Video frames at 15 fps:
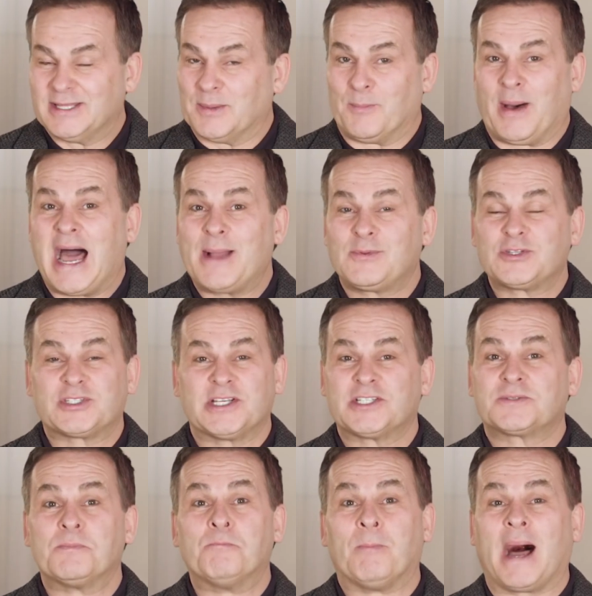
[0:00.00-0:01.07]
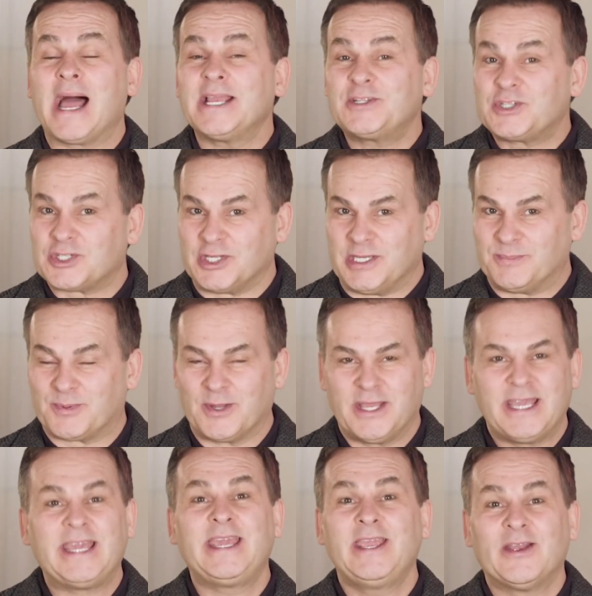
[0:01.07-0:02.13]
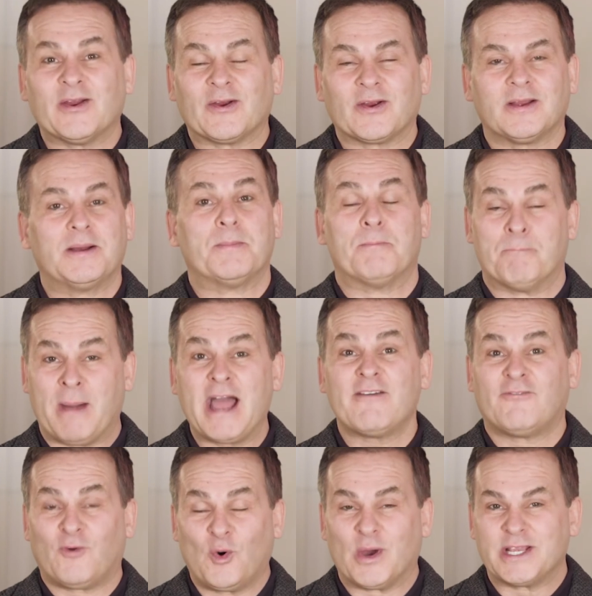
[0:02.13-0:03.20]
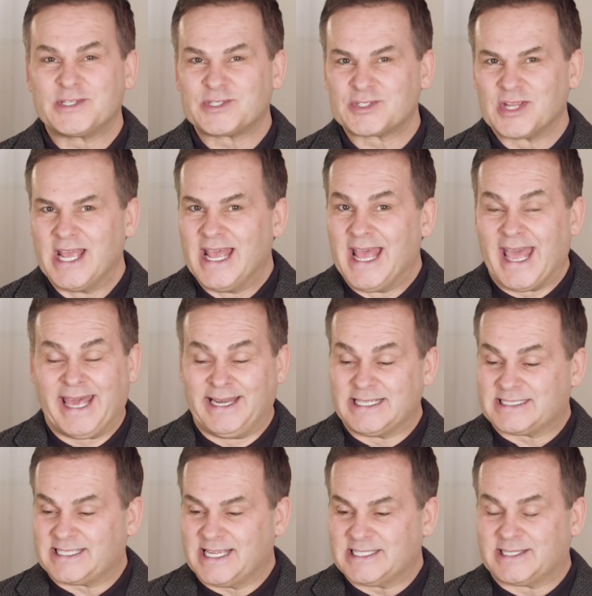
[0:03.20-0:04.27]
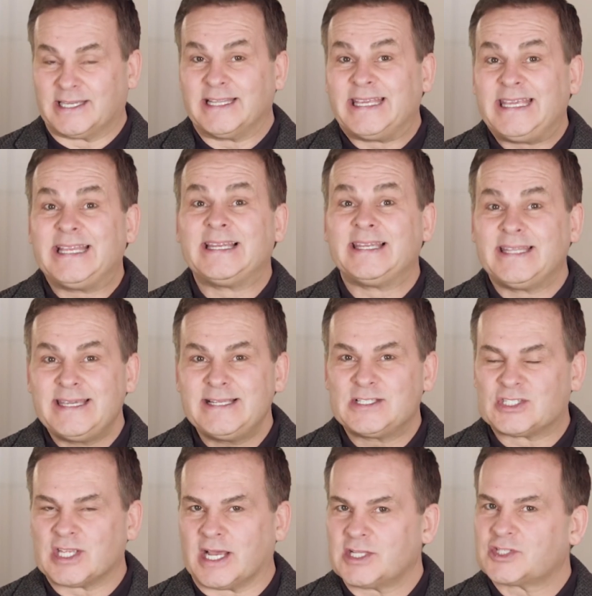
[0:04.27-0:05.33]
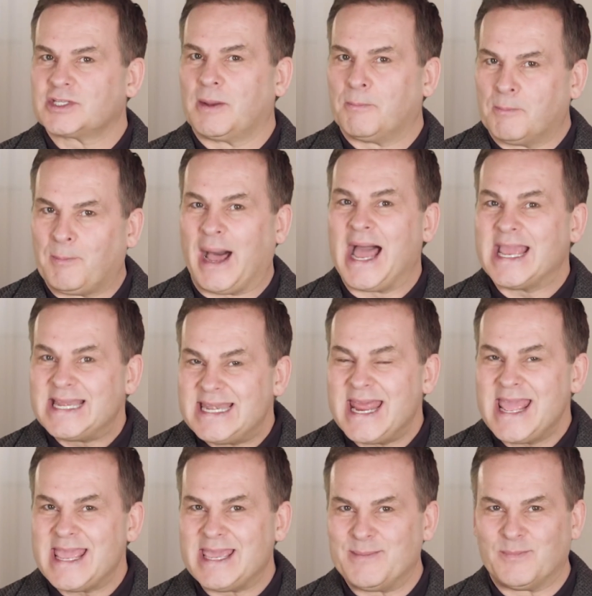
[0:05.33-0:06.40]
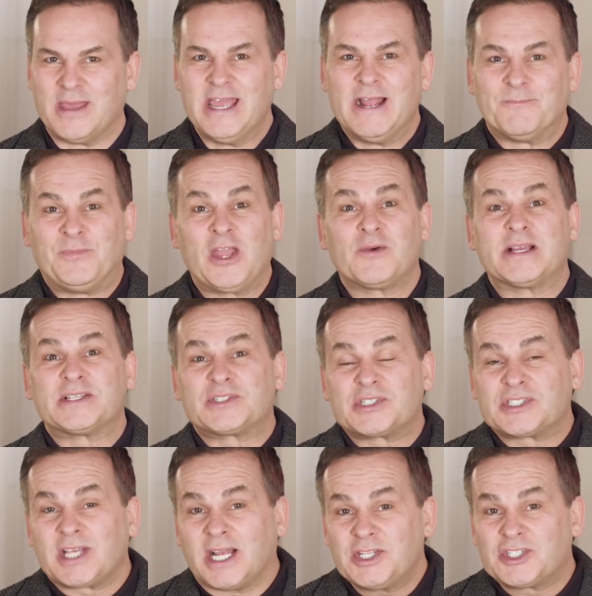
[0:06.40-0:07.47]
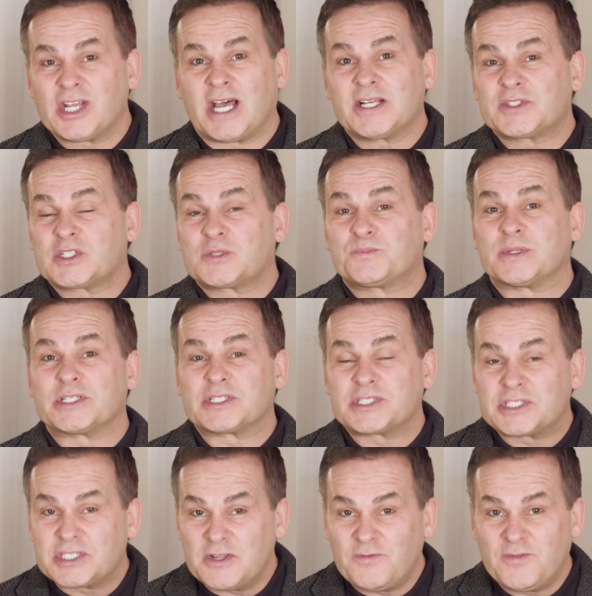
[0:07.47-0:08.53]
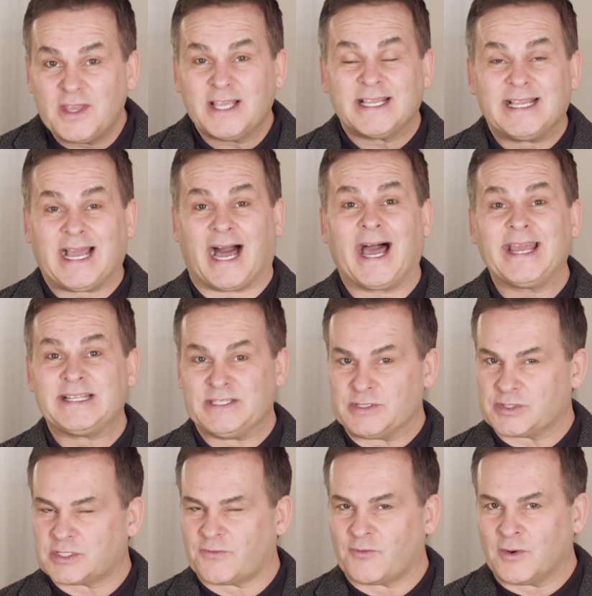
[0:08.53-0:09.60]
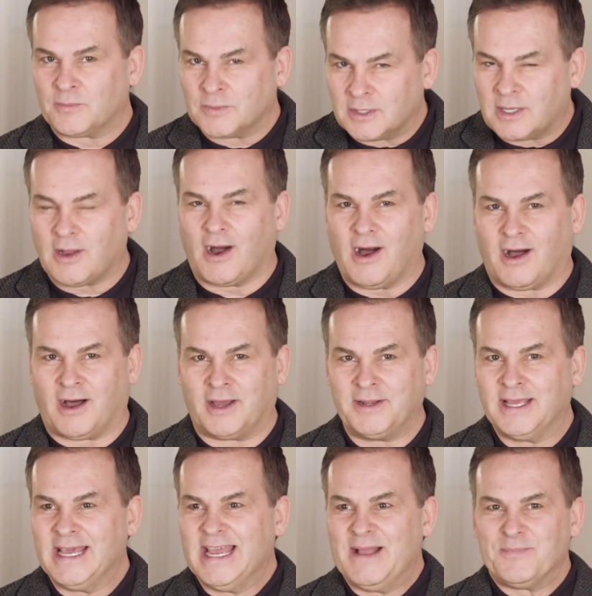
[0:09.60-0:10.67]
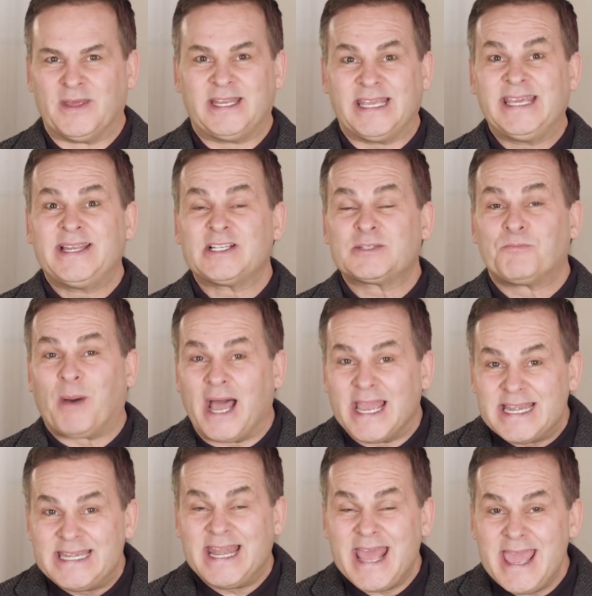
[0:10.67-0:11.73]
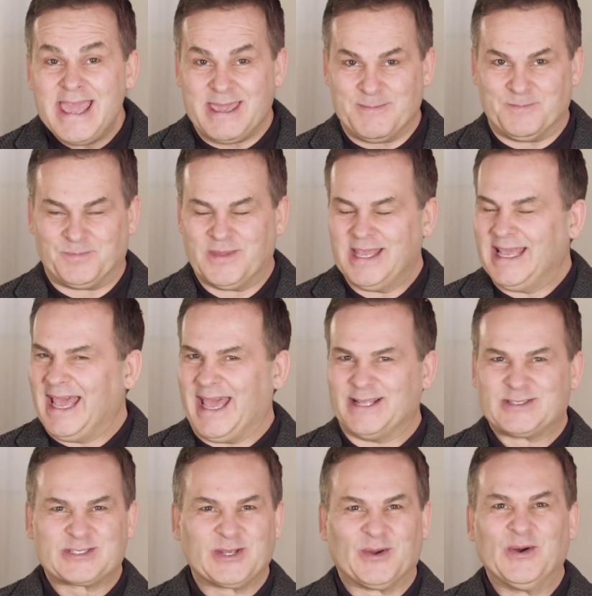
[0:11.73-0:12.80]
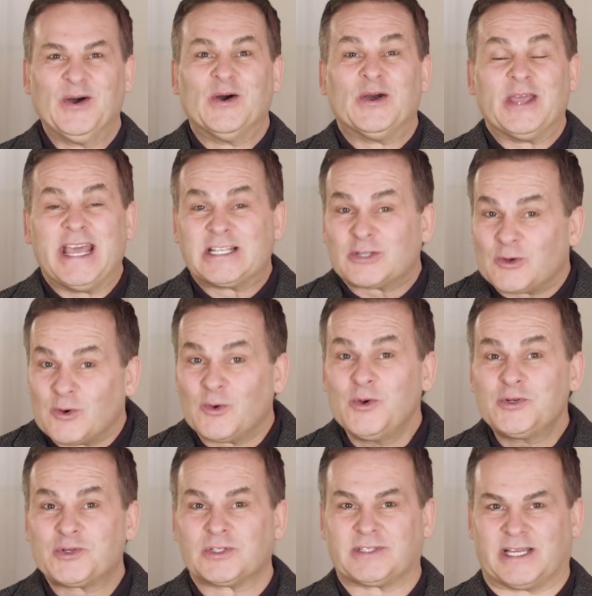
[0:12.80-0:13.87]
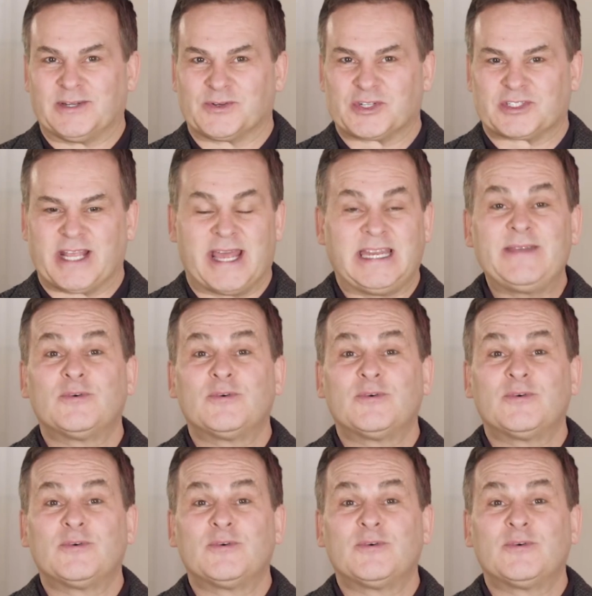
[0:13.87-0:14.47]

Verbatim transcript: the Bible says, My sheep hear my voice. And it says that he leads us by name. There is such a specific guidance from God that it is by name. And so it's crucial to understand,